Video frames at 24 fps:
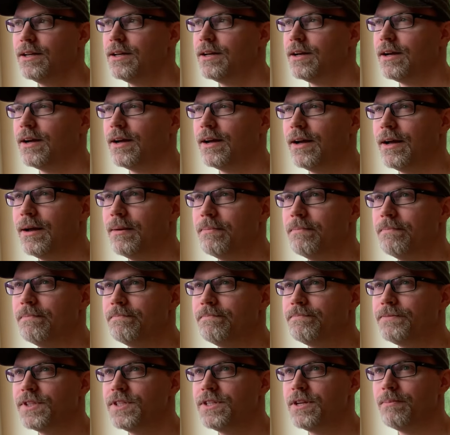um,
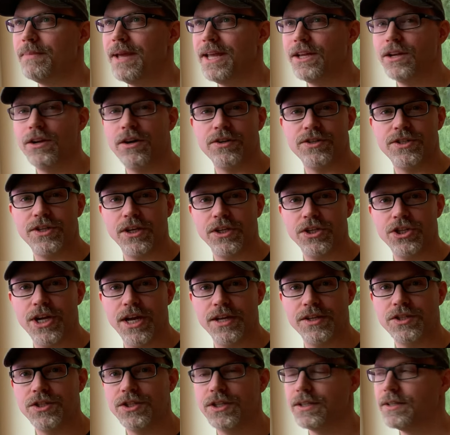to make your
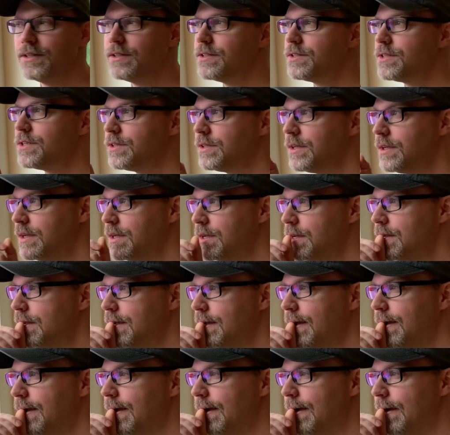suggestions.
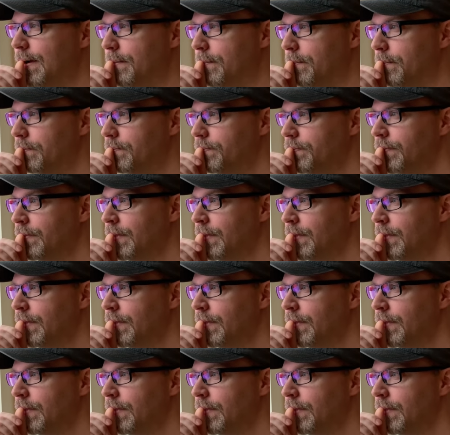Um,